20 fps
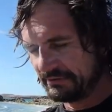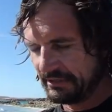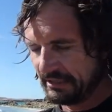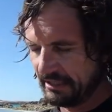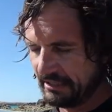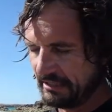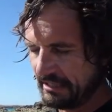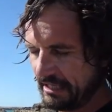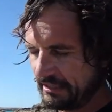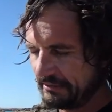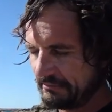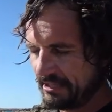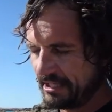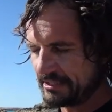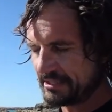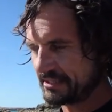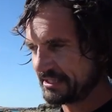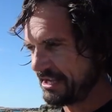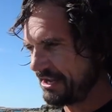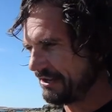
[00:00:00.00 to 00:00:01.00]
sure, nothing
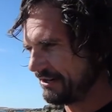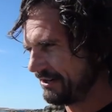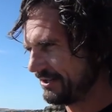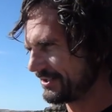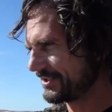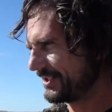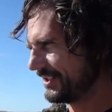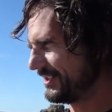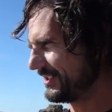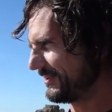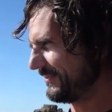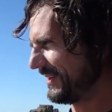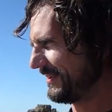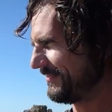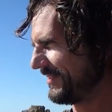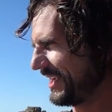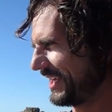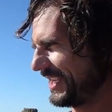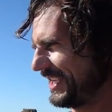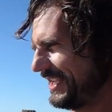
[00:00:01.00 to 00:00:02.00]
much is going on. As soon as it
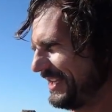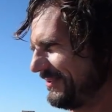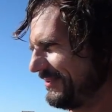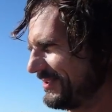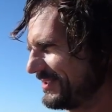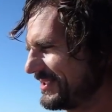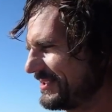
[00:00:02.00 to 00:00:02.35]
went back in, it